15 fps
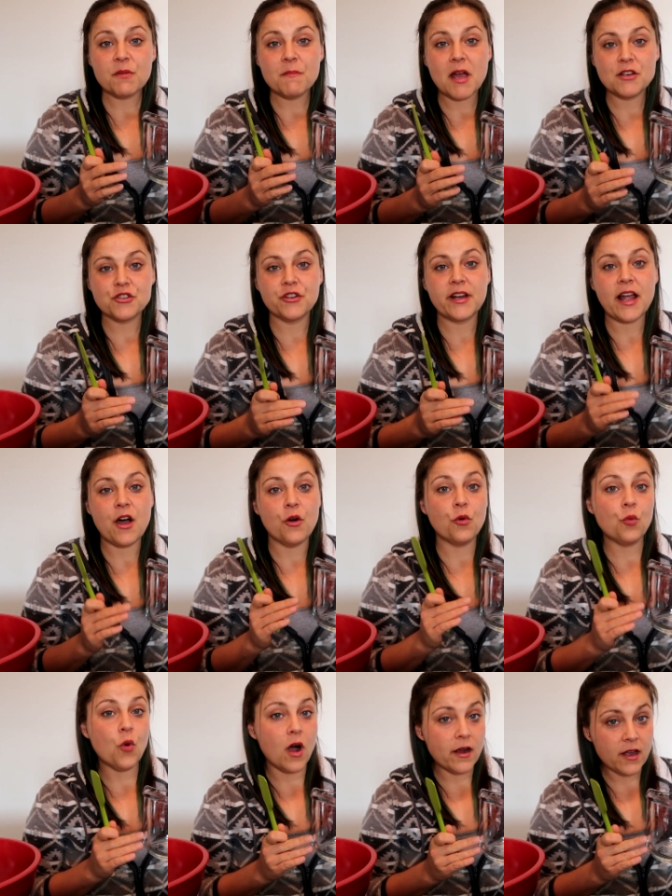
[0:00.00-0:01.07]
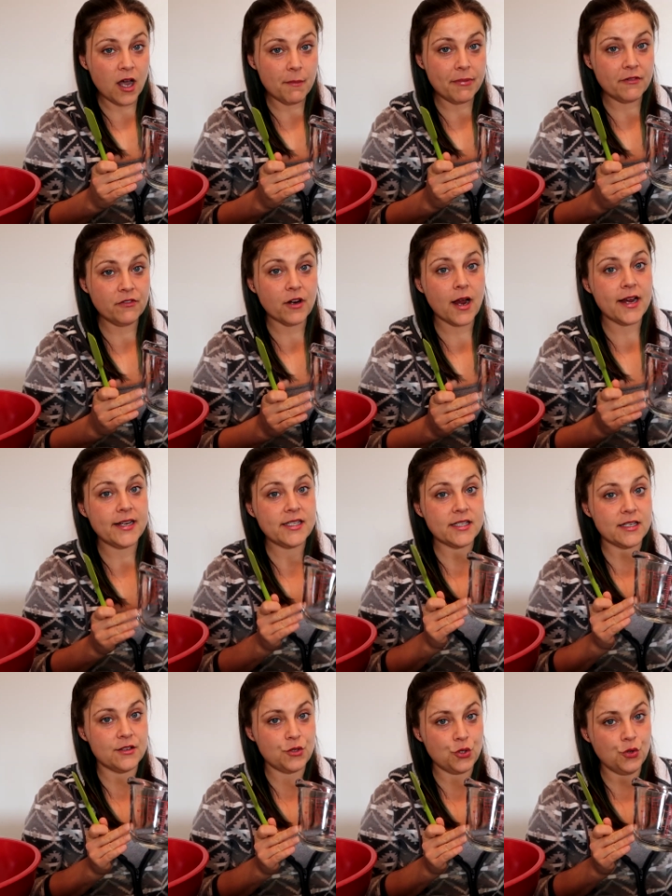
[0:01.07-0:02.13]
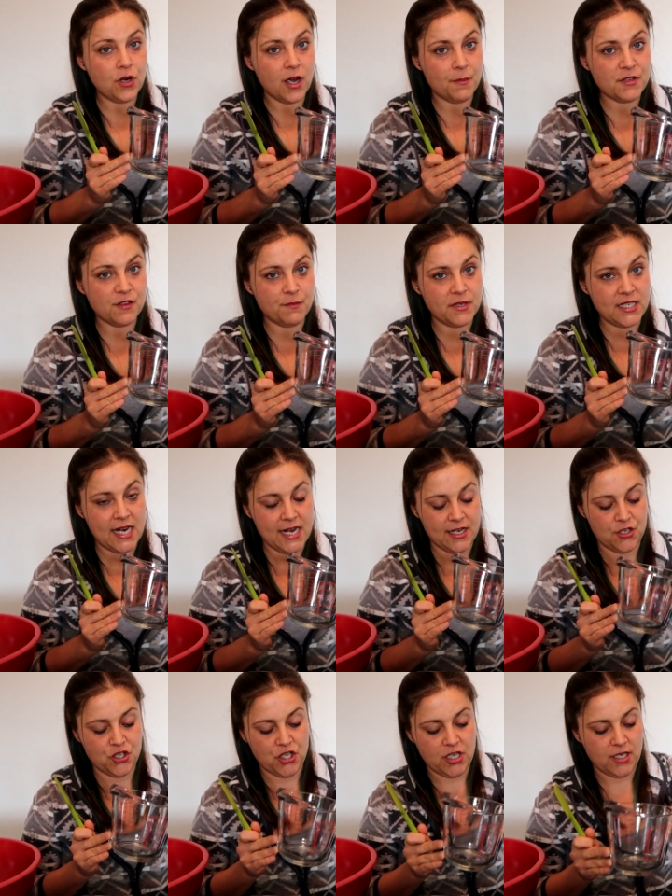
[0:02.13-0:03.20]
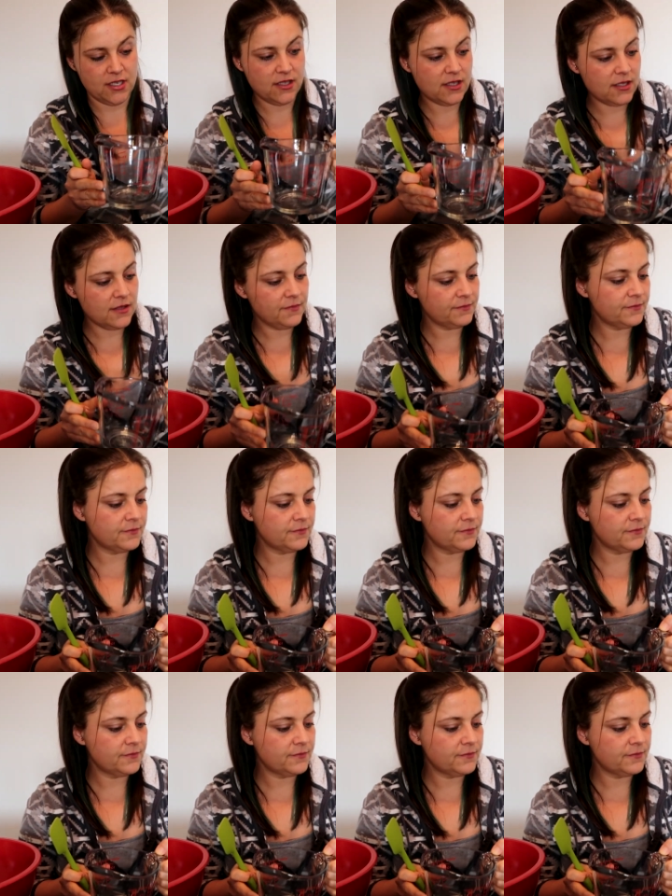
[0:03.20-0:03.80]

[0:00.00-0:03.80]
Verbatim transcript: with measuring out one cup of rice and two cups of potato cheese.